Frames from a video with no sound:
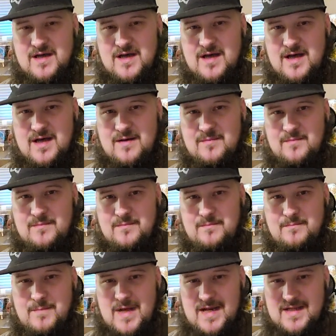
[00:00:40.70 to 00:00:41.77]
um,
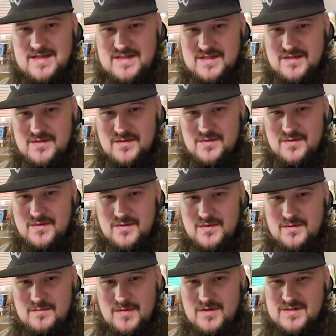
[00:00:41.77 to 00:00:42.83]
MetaZoo,
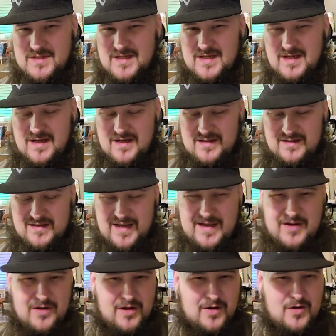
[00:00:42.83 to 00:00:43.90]
mostly uh,
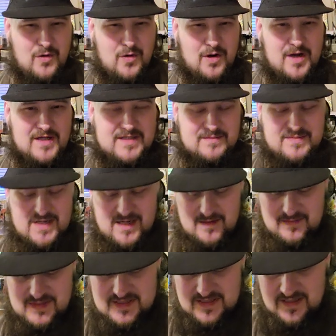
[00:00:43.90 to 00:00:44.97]
Akora
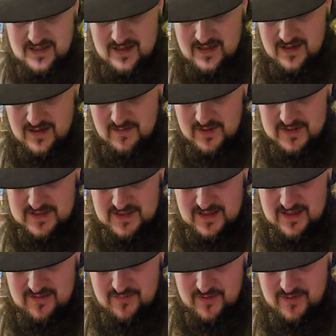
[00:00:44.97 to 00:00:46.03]
sometimes,
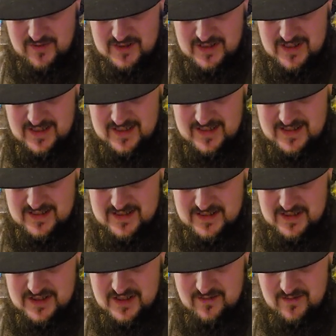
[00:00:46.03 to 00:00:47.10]
mostly eh, pretty much any
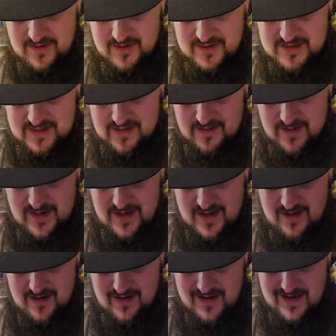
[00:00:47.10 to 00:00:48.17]
TCGM on there selling right
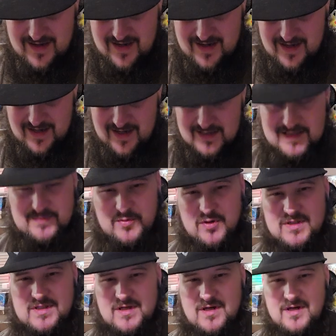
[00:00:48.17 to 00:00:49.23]
now, and uh,
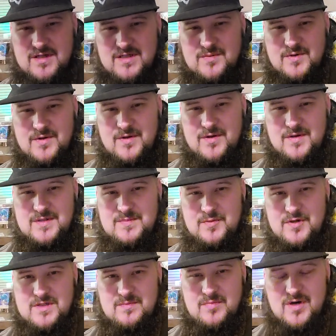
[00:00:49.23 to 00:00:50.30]
sports cards we're doing,
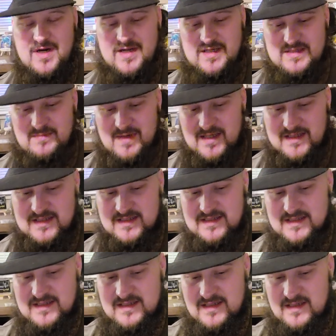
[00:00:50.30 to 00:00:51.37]
sports breaks,
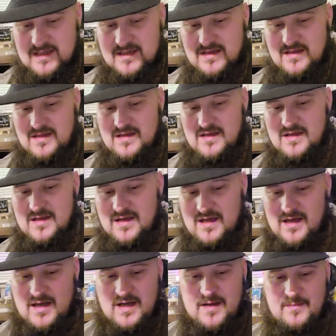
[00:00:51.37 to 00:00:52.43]
boxes.
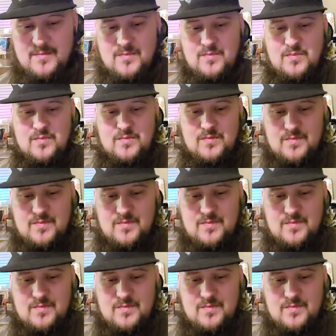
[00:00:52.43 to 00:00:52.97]
Um,